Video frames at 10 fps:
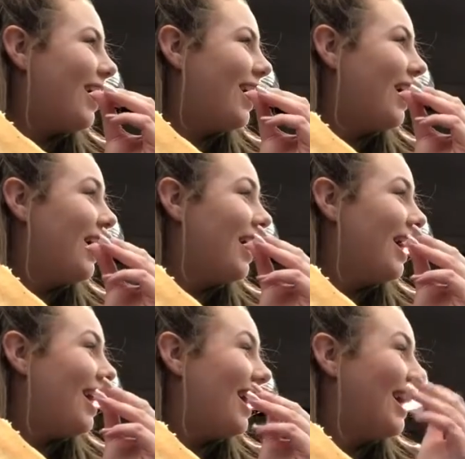butter.
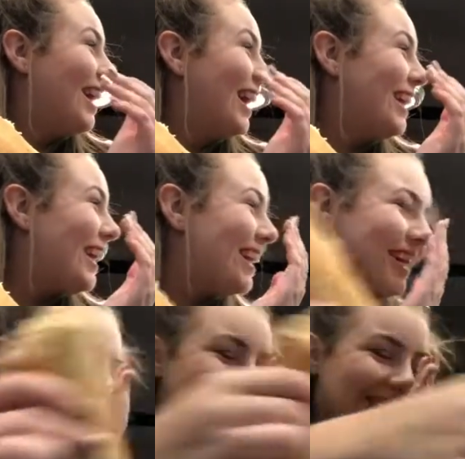Can
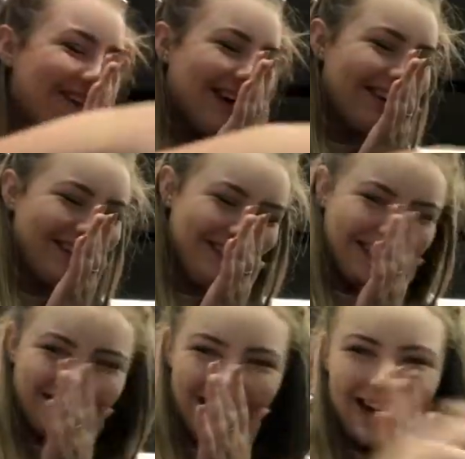you believe I just
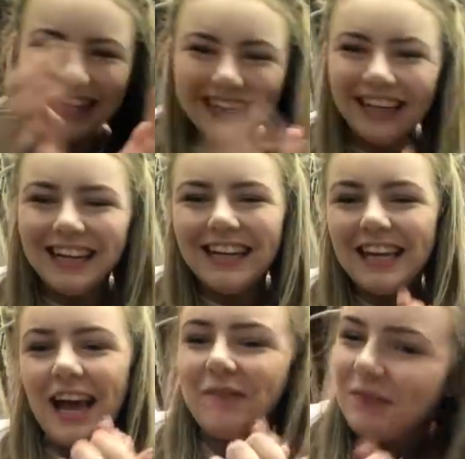had that?
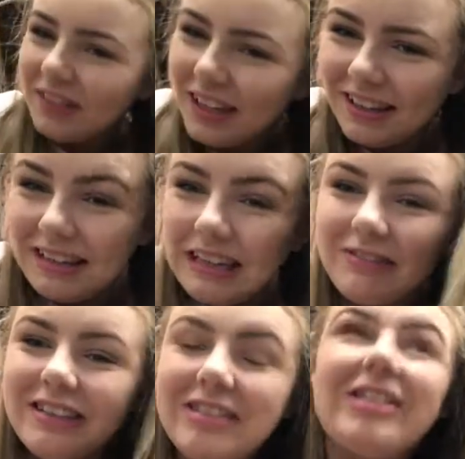Yeah. So
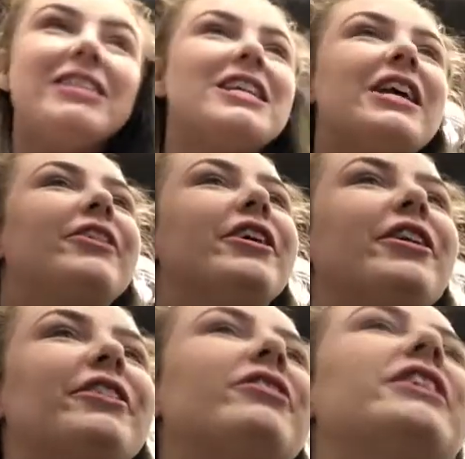we're in the train
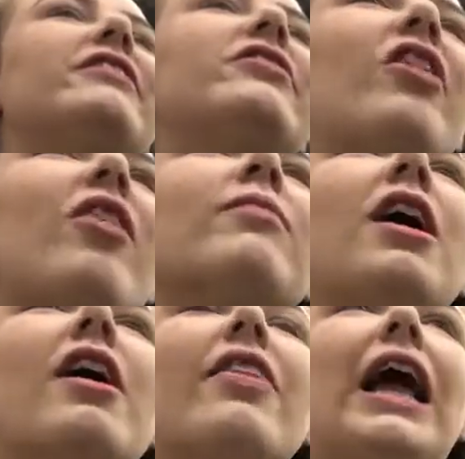station. Our train's not
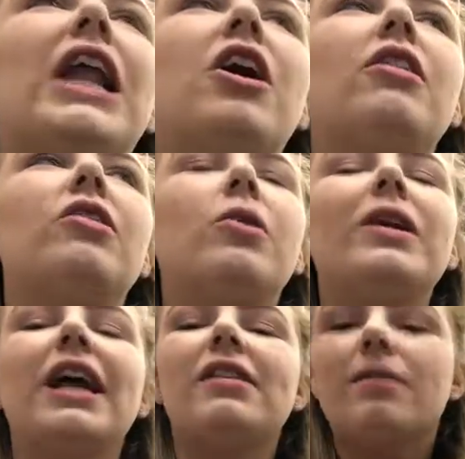that long. Thought
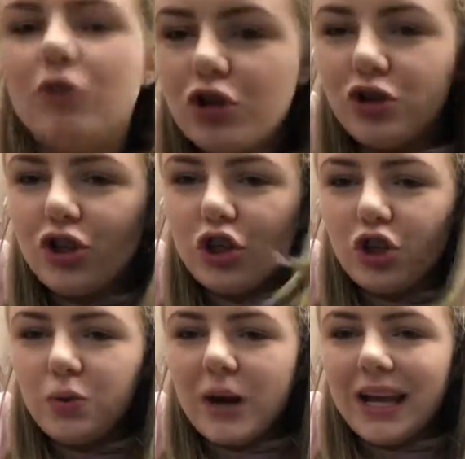we'd get some lunch and
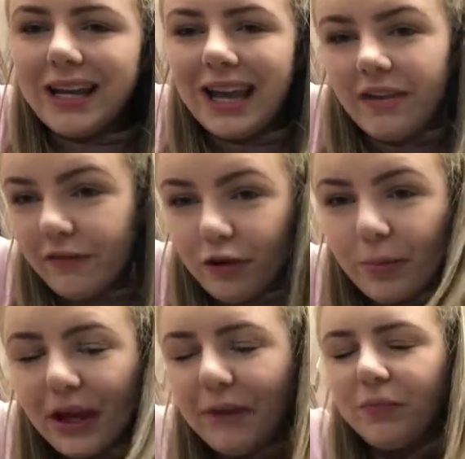just wait in here for a
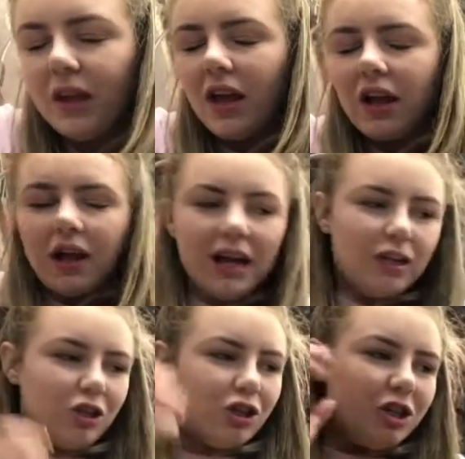bit
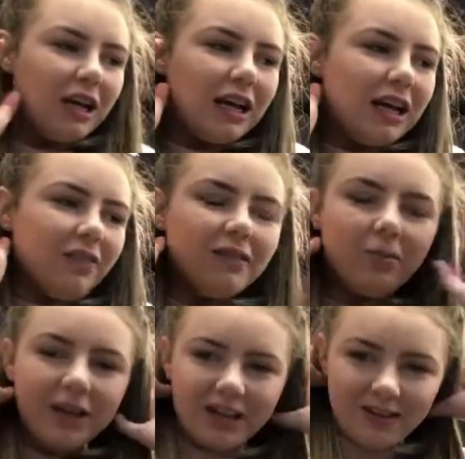and just chill out for a
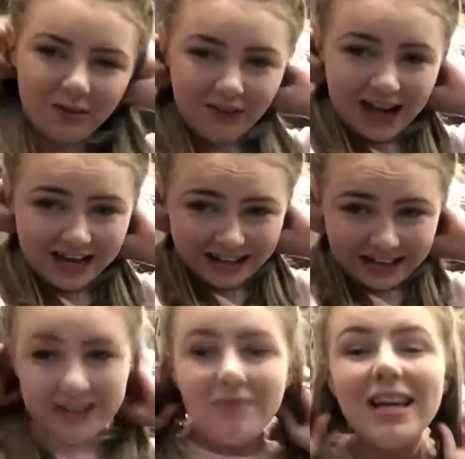bit because we've had
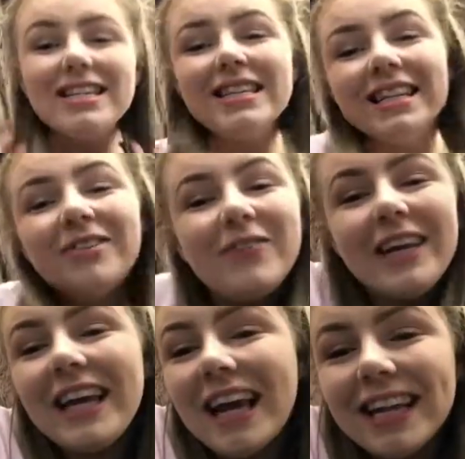an amazing
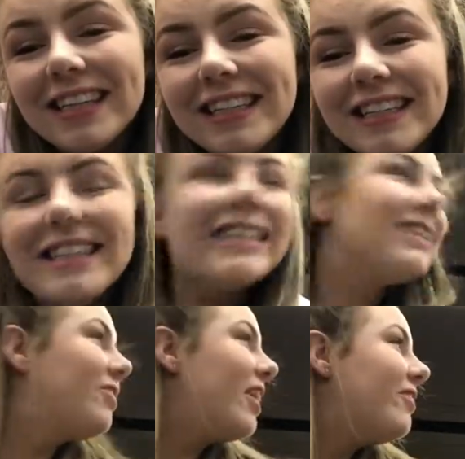weekend.
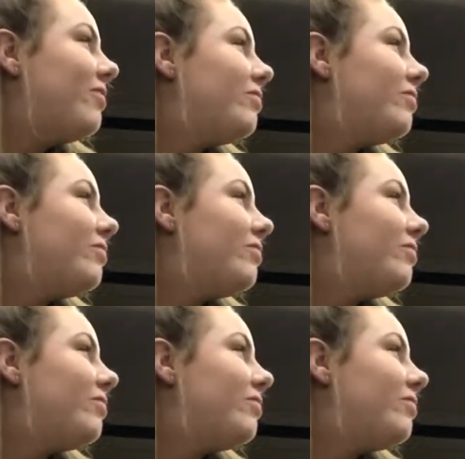Well,